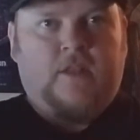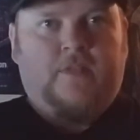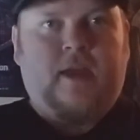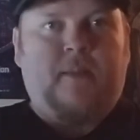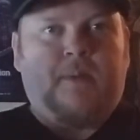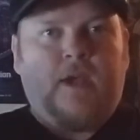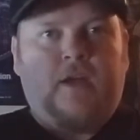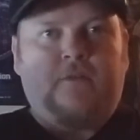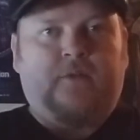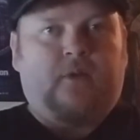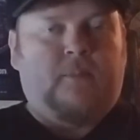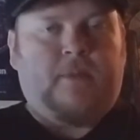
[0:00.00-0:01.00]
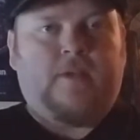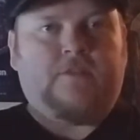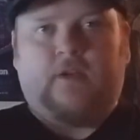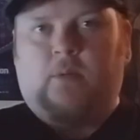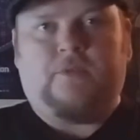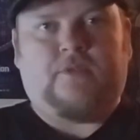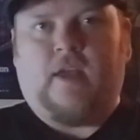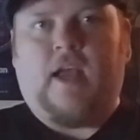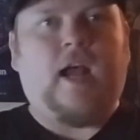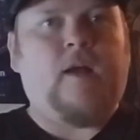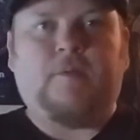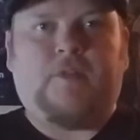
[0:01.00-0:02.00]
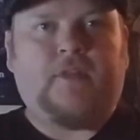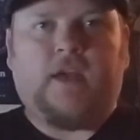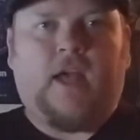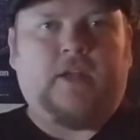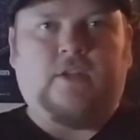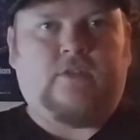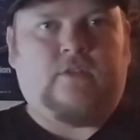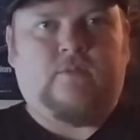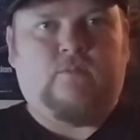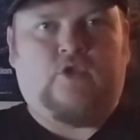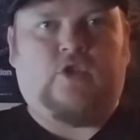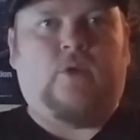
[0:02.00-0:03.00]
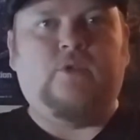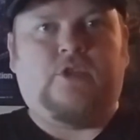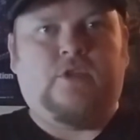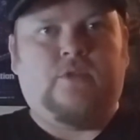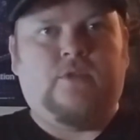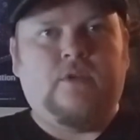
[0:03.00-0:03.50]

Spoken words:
That paid for basically almost everything I just showed you.